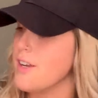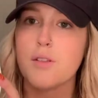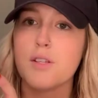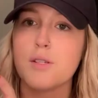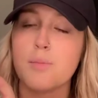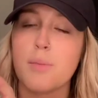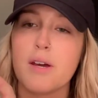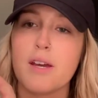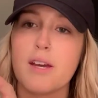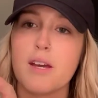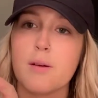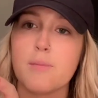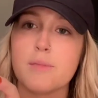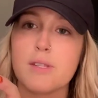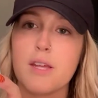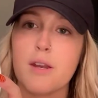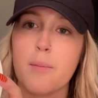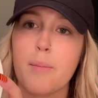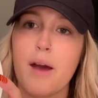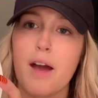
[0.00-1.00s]
This plate comes
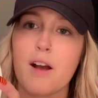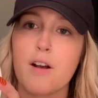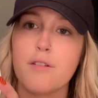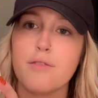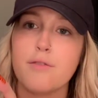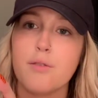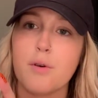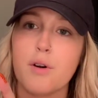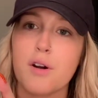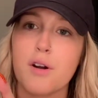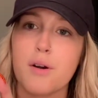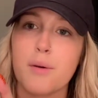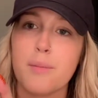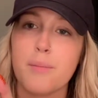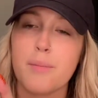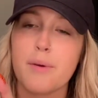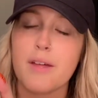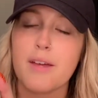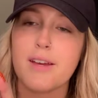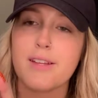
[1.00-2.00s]
in a pack of 4,
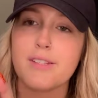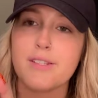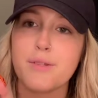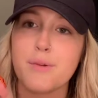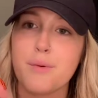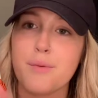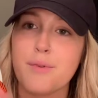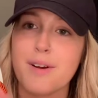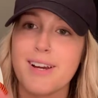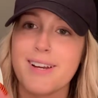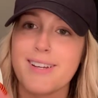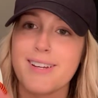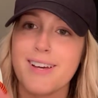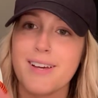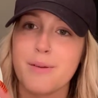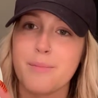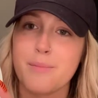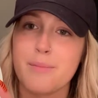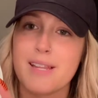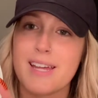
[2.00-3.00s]
but it's the Rae
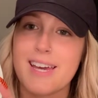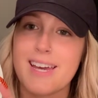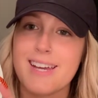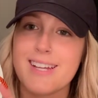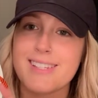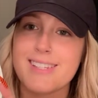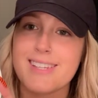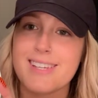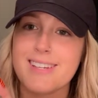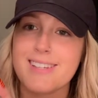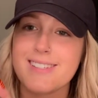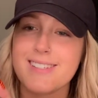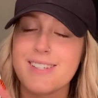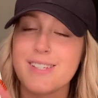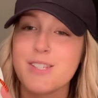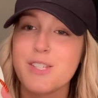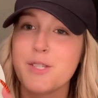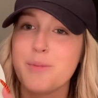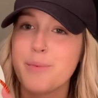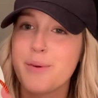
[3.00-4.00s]
Dunn plates, and it
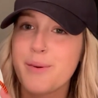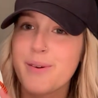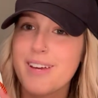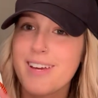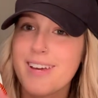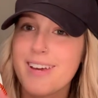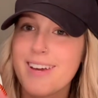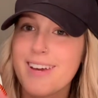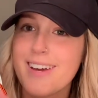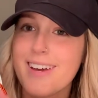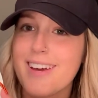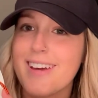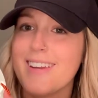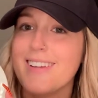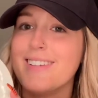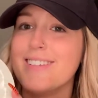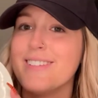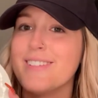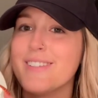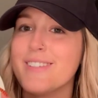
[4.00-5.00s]
says spooky, and
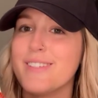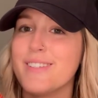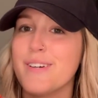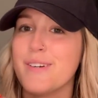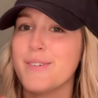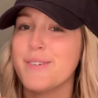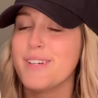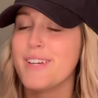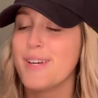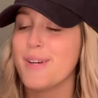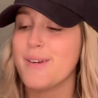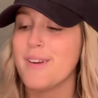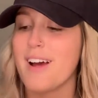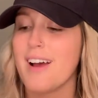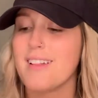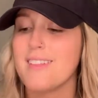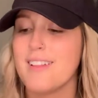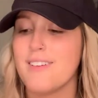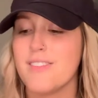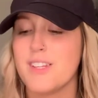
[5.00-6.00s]
it's so cute. I
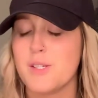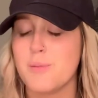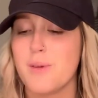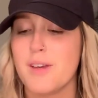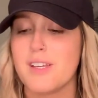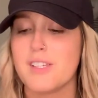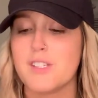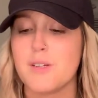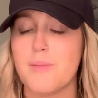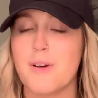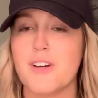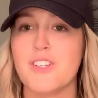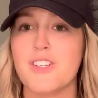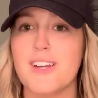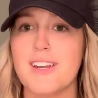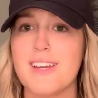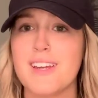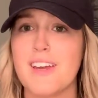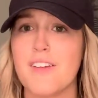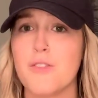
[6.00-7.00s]
love these plates so much.
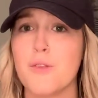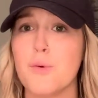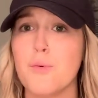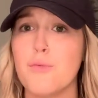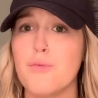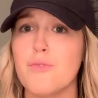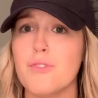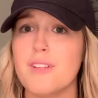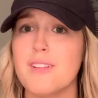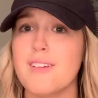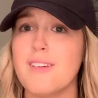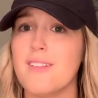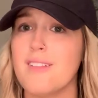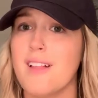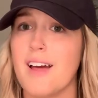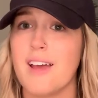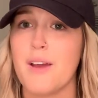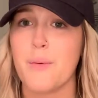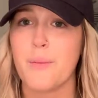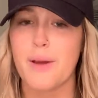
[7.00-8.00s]
And again, they're really
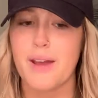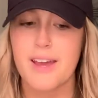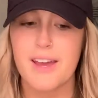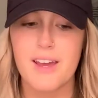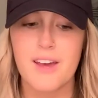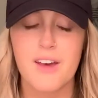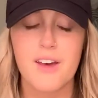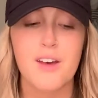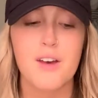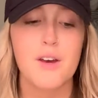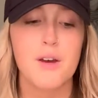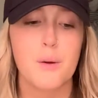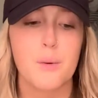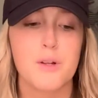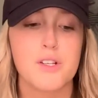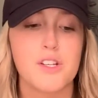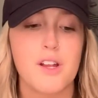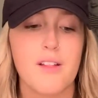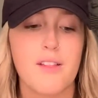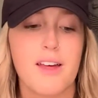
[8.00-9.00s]
lightweight,
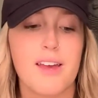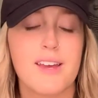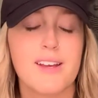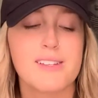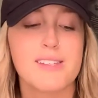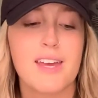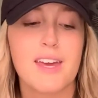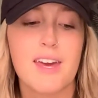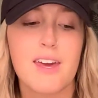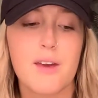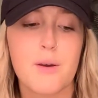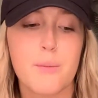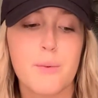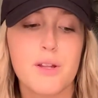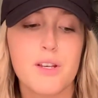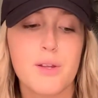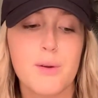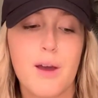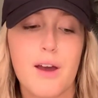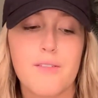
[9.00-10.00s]
which I like, because I hate
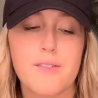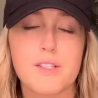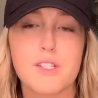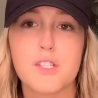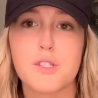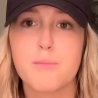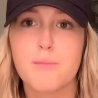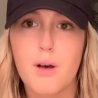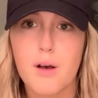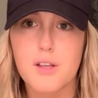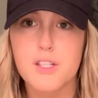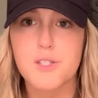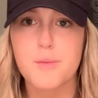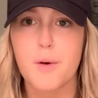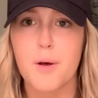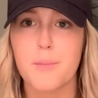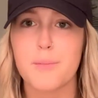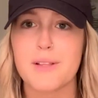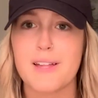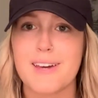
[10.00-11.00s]
when you have a
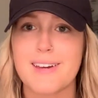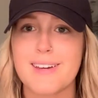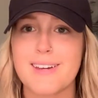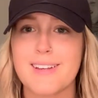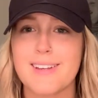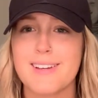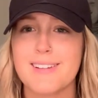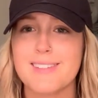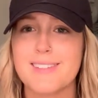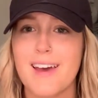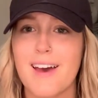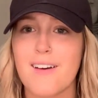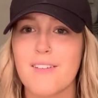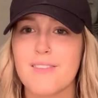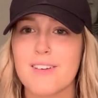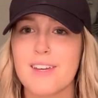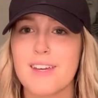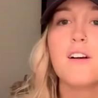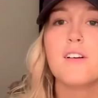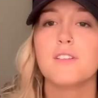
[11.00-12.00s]
small plate and it's
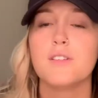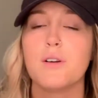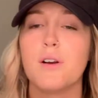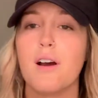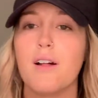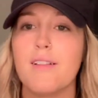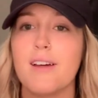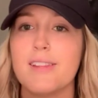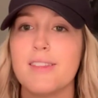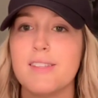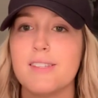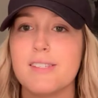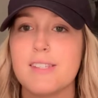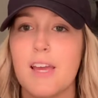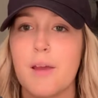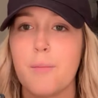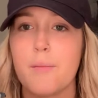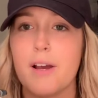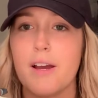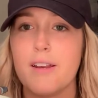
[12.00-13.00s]
heavy. Also got like the
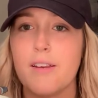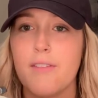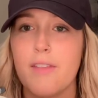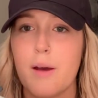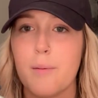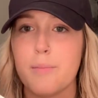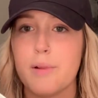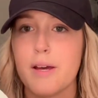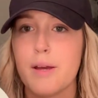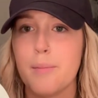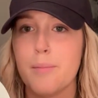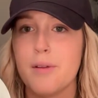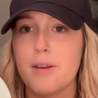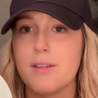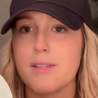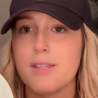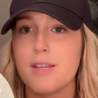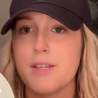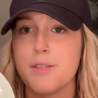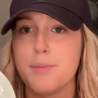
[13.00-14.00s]
same kind of that plate, but
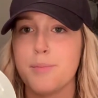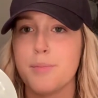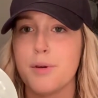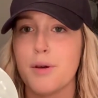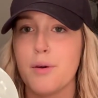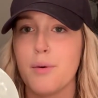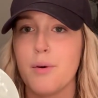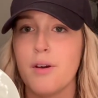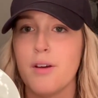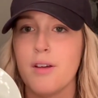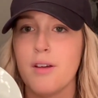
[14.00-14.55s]
it says Boo.